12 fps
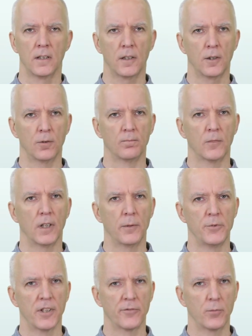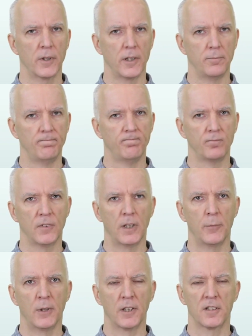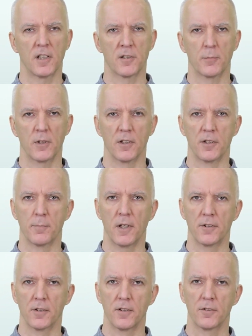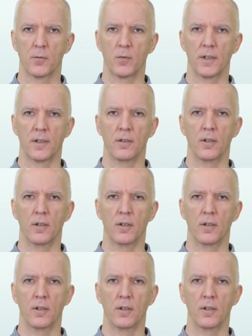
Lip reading: Hello, I'm Jeff Witt, and I'm an accessibility specialist with